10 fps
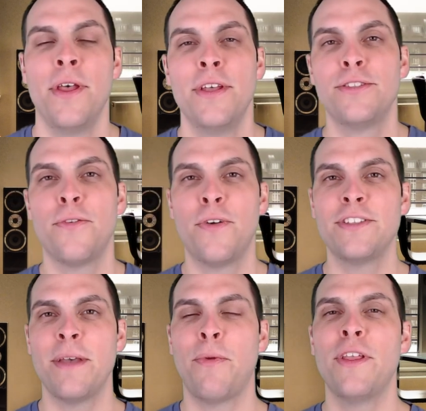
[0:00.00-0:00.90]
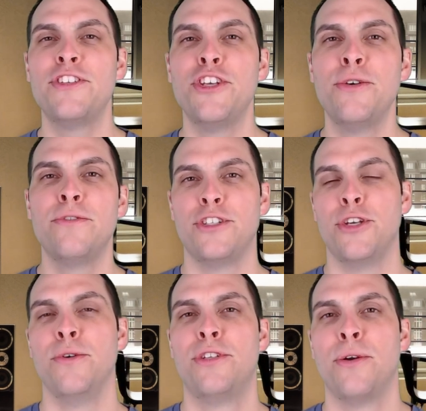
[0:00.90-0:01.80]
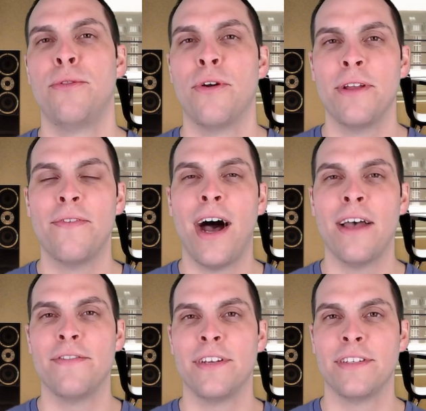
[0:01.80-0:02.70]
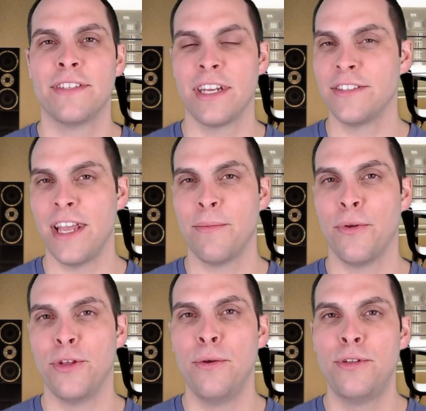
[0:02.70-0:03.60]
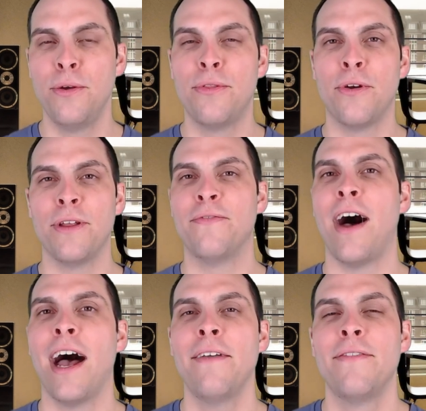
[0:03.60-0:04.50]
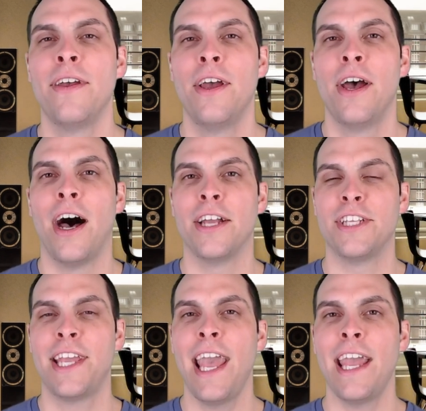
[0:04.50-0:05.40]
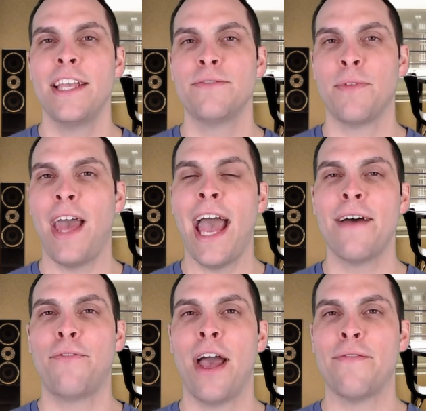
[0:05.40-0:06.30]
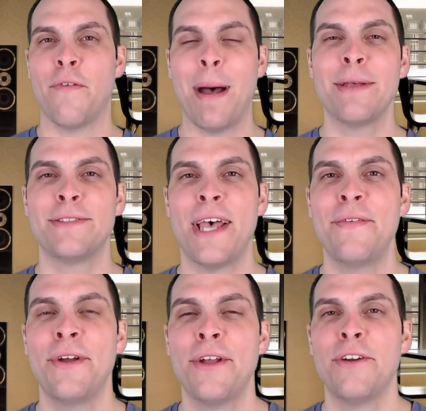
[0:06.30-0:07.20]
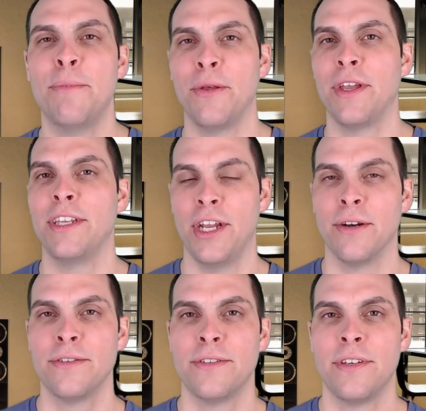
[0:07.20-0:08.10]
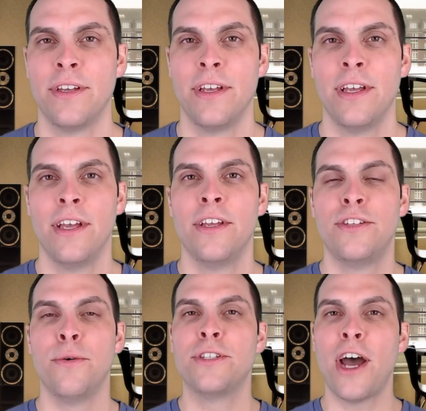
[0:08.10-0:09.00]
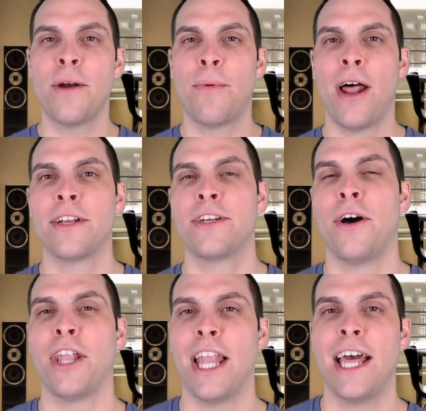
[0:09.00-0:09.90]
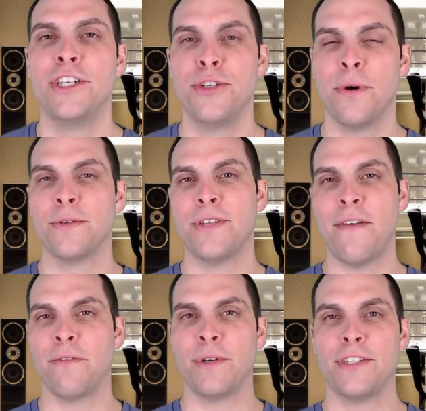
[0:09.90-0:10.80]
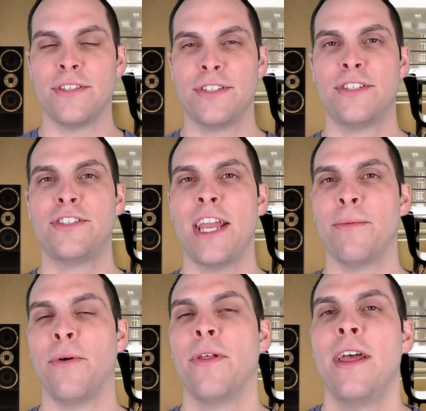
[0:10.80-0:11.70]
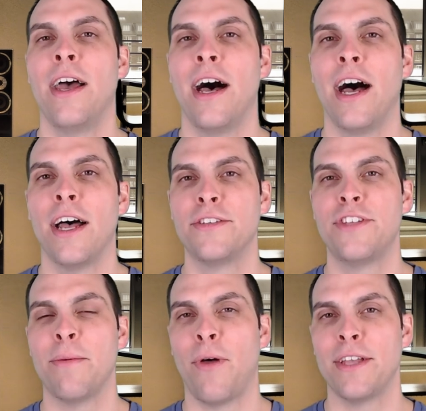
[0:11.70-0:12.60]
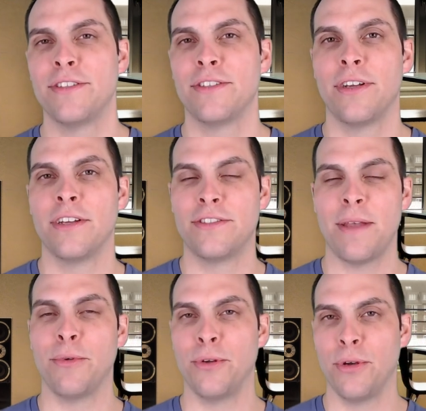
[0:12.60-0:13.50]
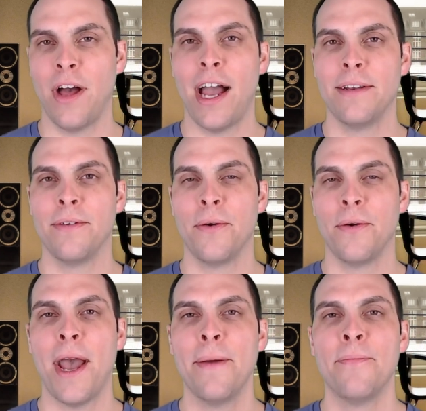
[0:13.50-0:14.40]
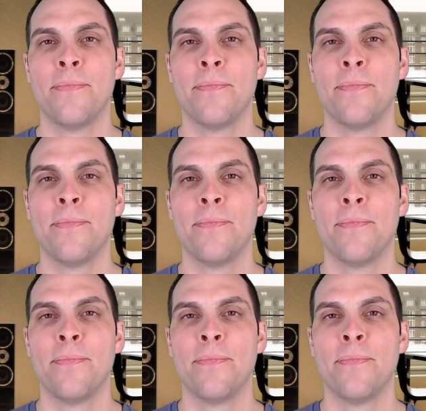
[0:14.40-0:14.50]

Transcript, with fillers: so for example, let's use U-235 as an example. U-235 uh, decays with a half-life of about 700 million years to a daughter product called lead-207, which is a stable, uh, a, stable a stable nuclide, okay?